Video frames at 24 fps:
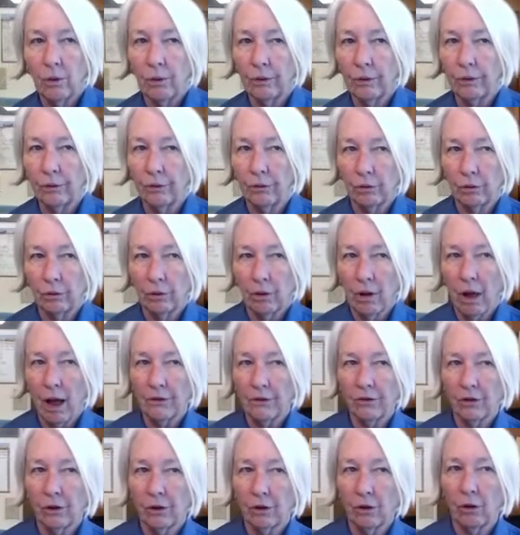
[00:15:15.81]
or
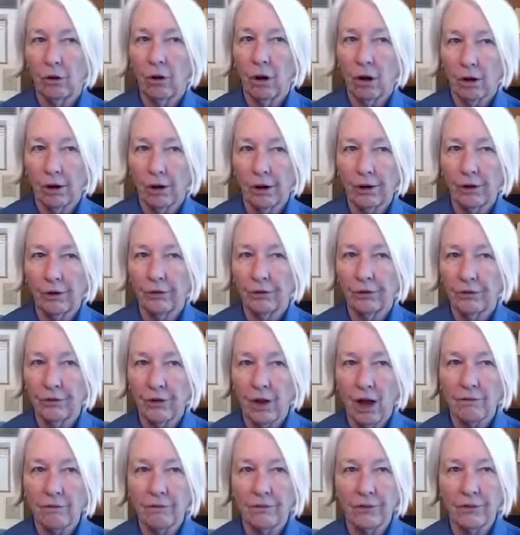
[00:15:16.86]
neurological hard or
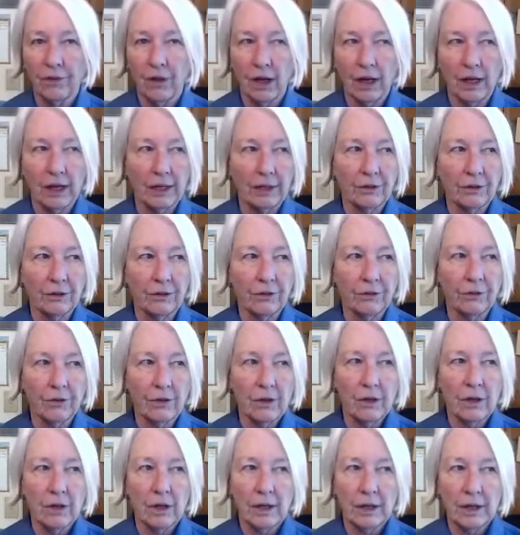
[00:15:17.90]
soft
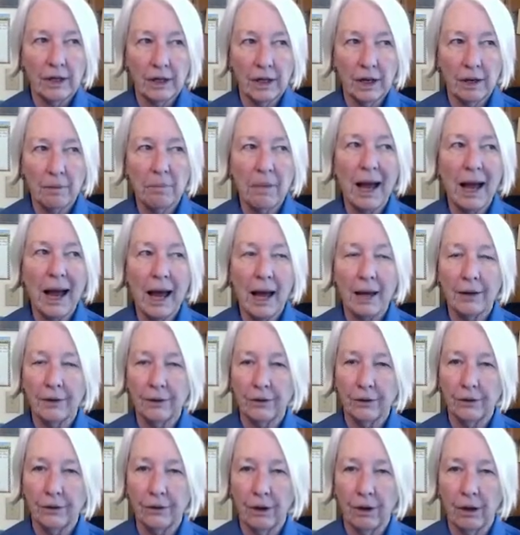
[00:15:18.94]
signs in a
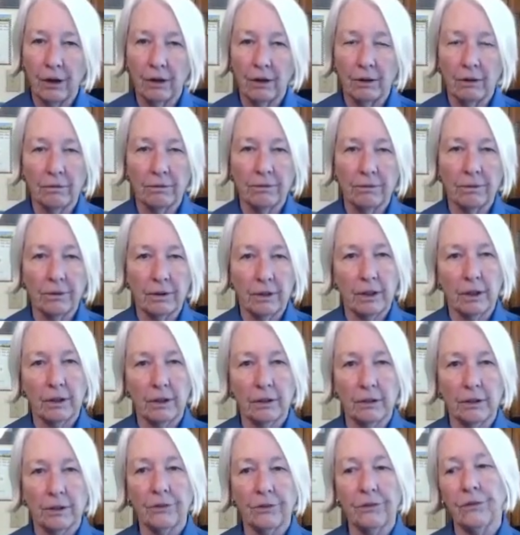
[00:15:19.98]
pattern of,
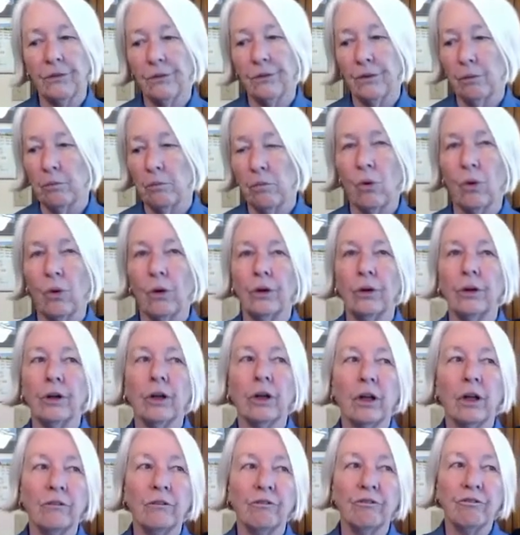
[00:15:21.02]
and this is
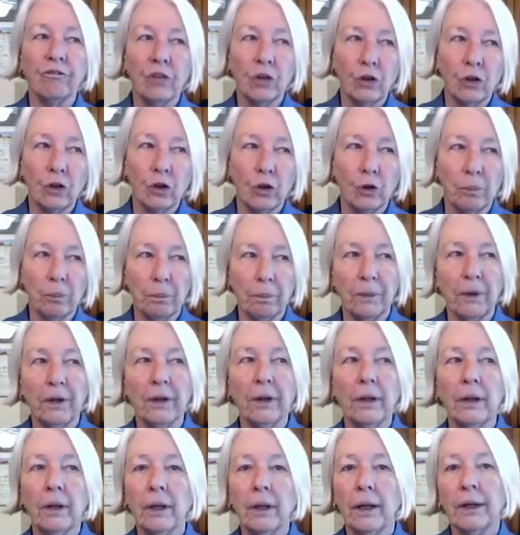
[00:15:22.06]
important,
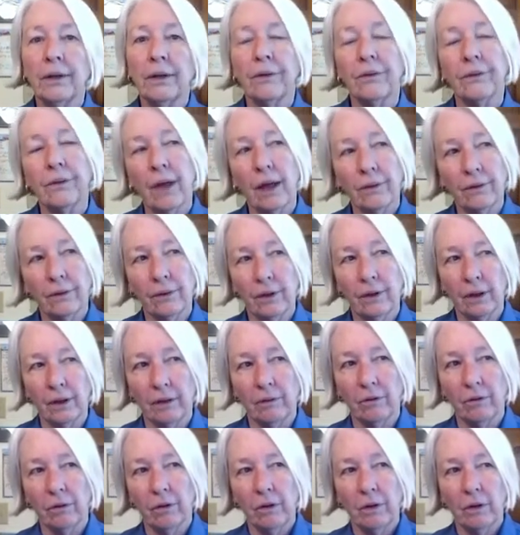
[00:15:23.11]
confirmed
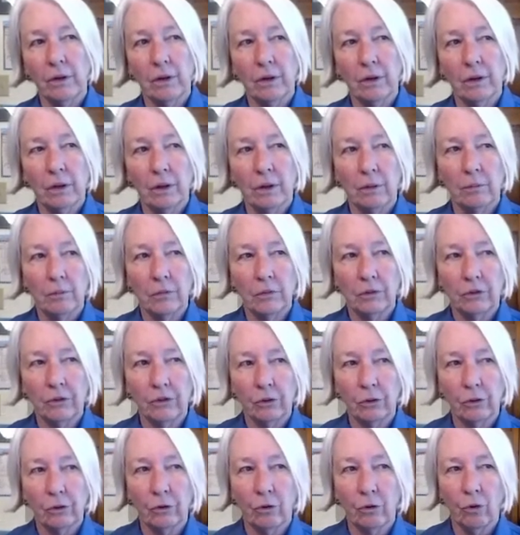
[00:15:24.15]
excessive
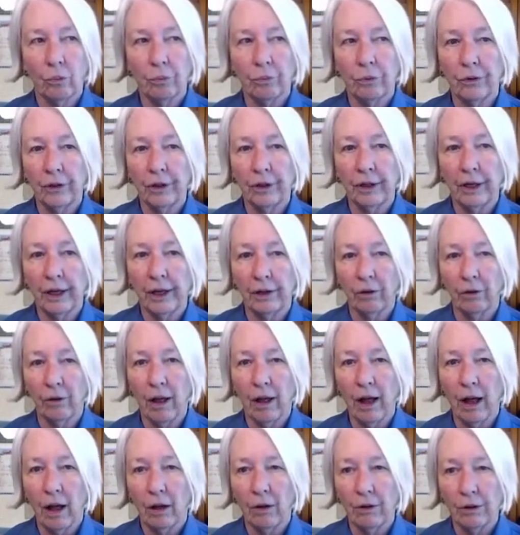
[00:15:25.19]
maternal
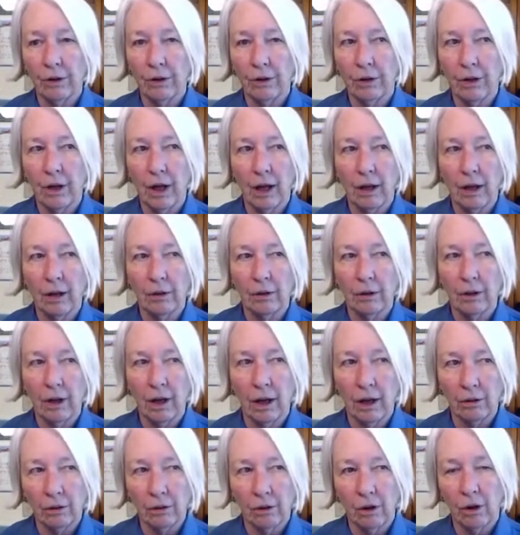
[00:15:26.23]
prenatal
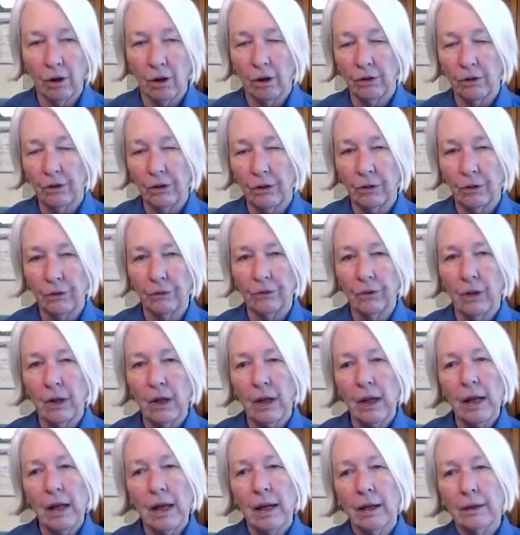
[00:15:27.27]
alcohol use.
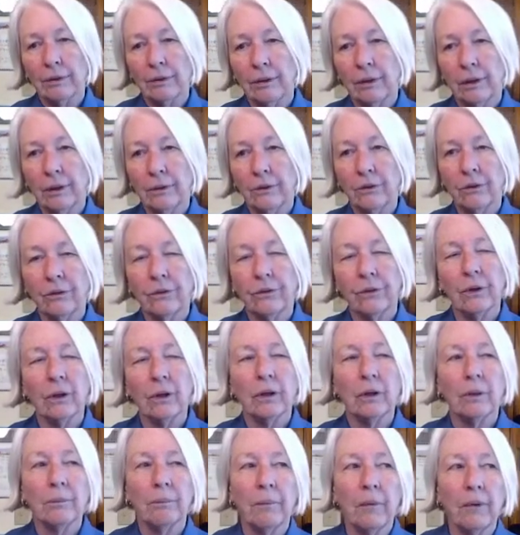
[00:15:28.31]
I think there's
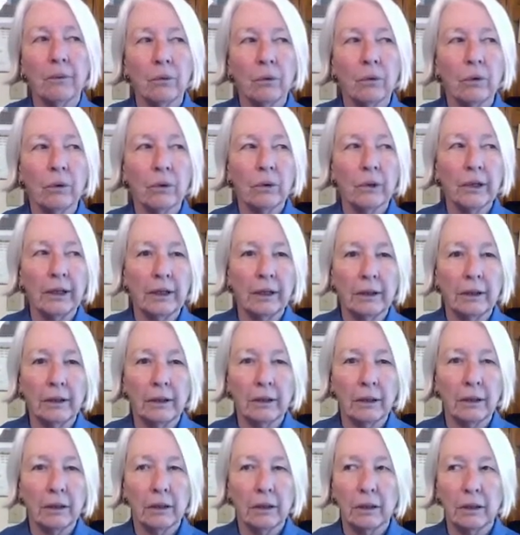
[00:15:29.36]
a
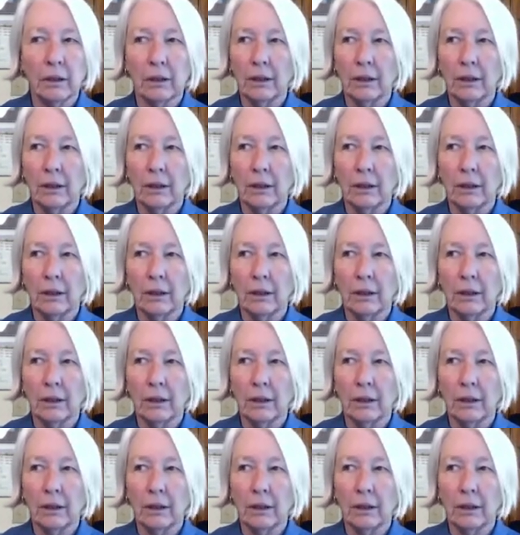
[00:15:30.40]
really